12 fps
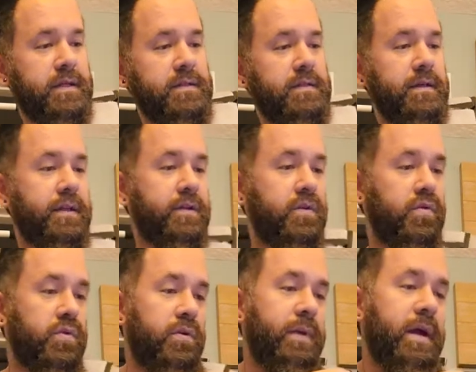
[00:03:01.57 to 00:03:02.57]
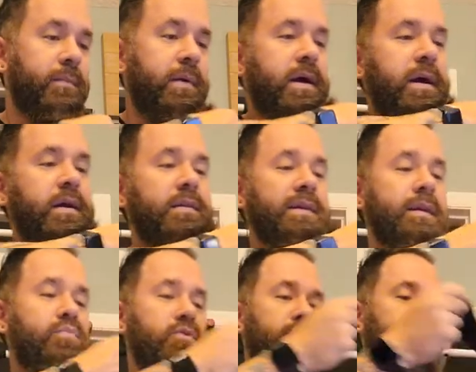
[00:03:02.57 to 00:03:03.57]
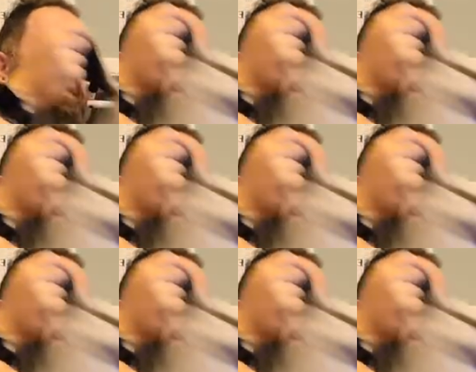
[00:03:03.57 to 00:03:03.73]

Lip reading: Insulated Cooler Backpack, Leak-Proof